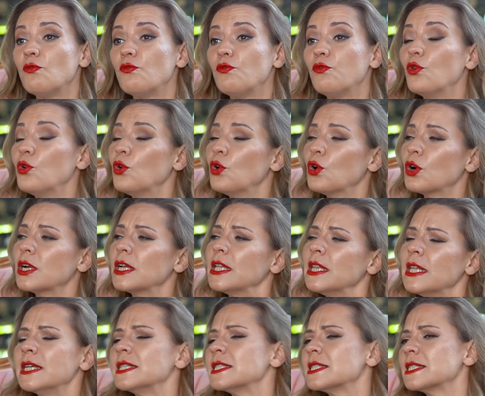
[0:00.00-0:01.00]
for,
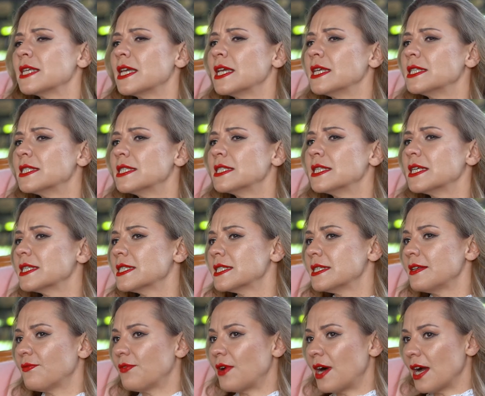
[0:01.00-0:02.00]
let's say,
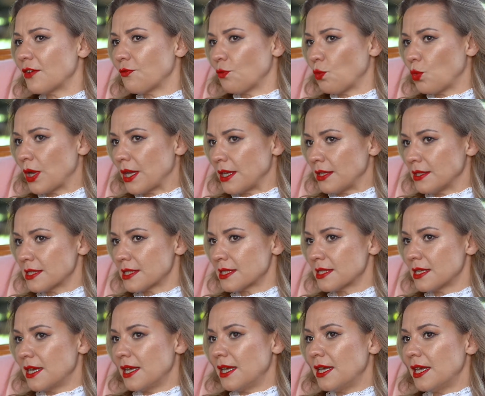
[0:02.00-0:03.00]
65 wells
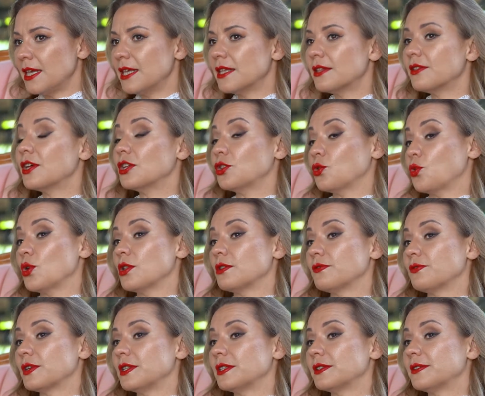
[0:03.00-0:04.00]
in that oil
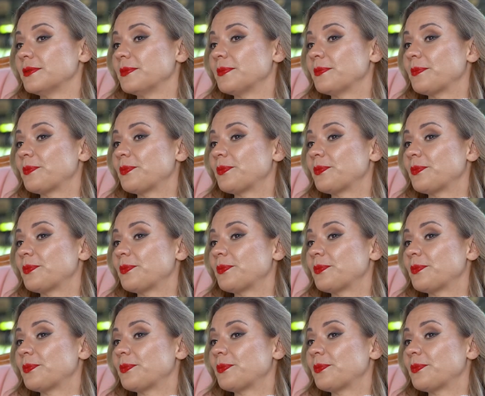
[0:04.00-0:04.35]
field.